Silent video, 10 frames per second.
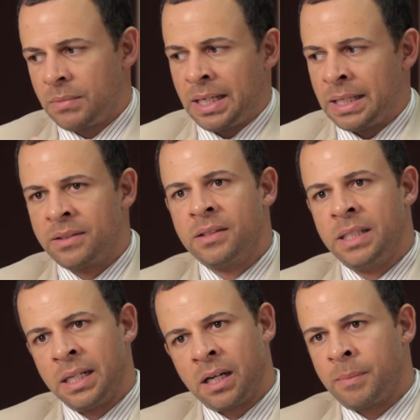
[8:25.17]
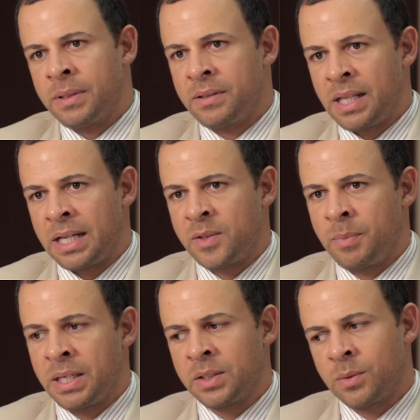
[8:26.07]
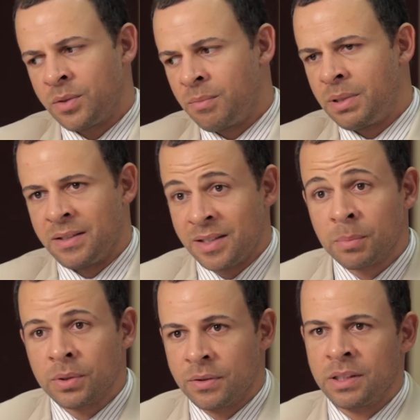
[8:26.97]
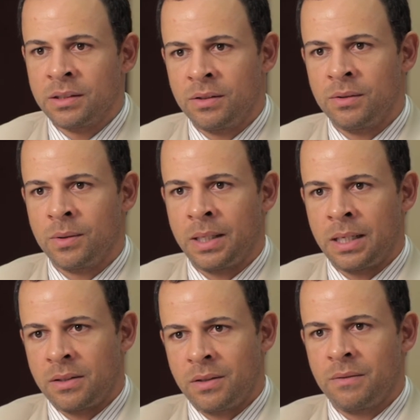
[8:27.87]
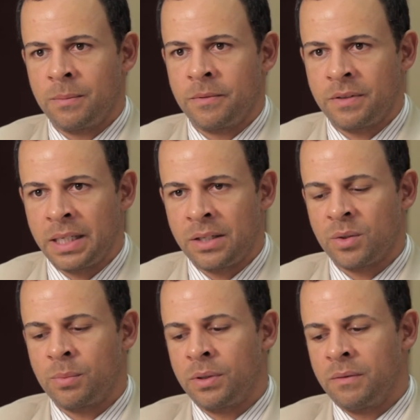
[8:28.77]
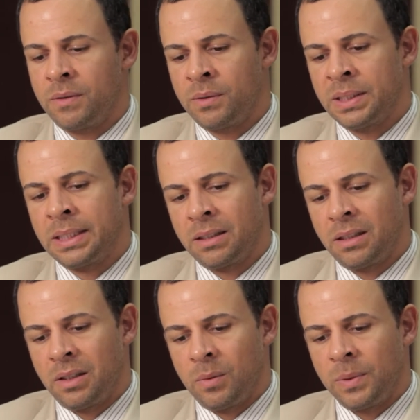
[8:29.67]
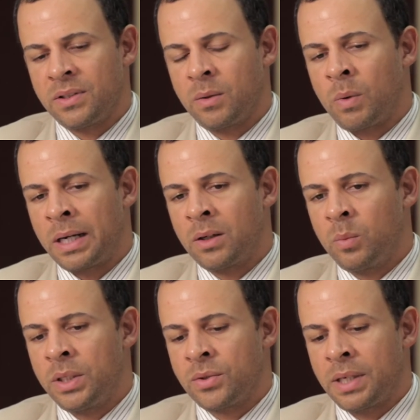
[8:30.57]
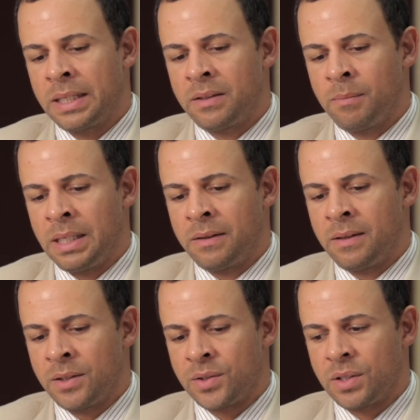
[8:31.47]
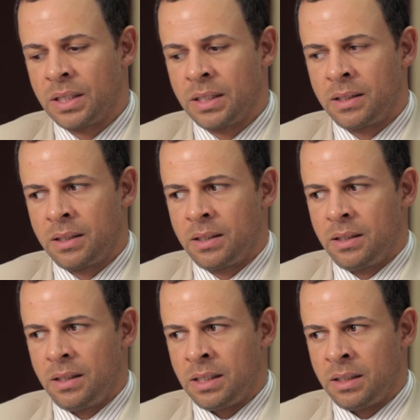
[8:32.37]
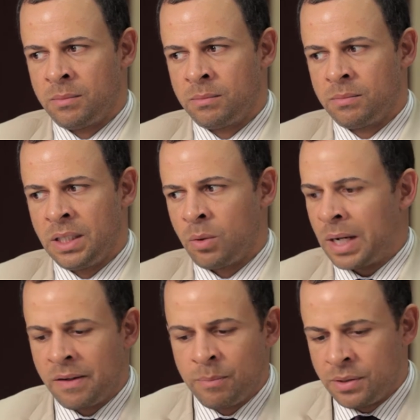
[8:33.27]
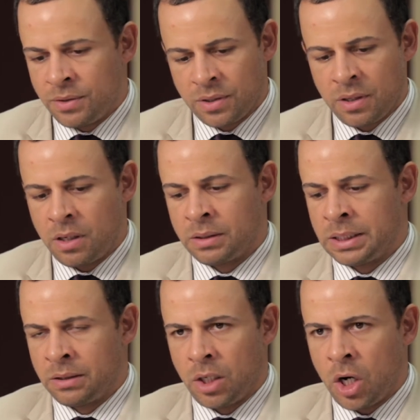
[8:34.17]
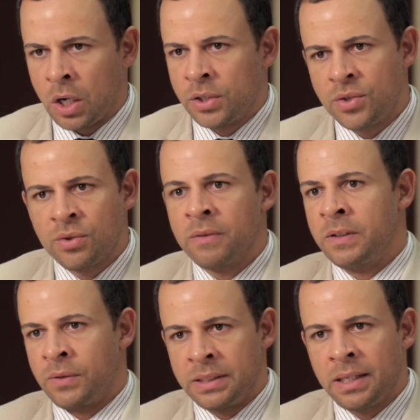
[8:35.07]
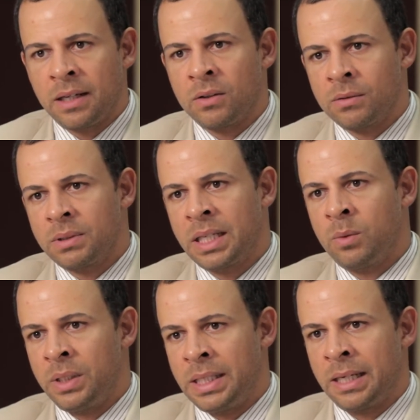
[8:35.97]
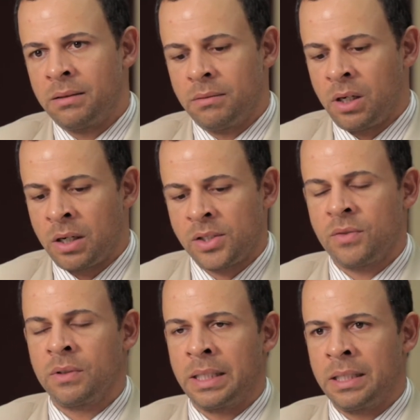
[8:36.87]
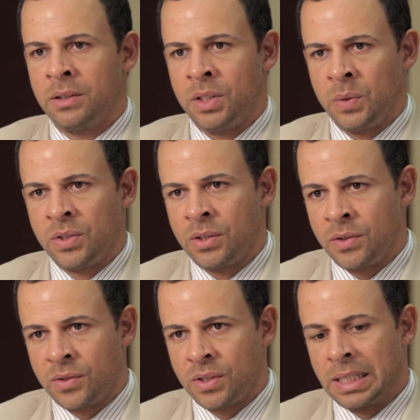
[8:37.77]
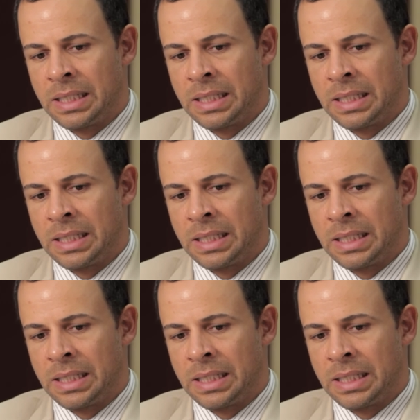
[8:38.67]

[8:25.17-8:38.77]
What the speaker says: entity to come into that space, which would be the simpler thing to do, quite honestly, from a financial point of view, we said, why don't we try to make this, what I've been just calling arts-driven retail? Can we get arts-related uses